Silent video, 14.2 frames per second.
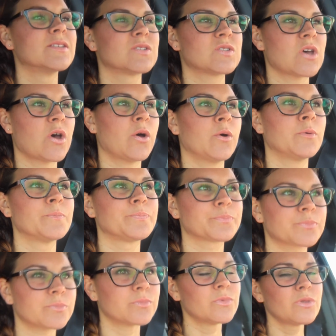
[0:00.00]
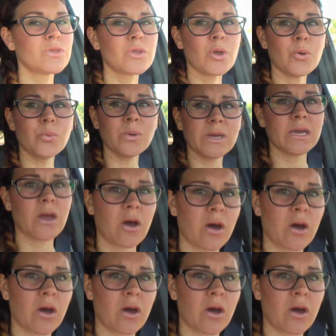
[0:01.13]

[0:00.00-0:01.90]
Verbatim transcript: So we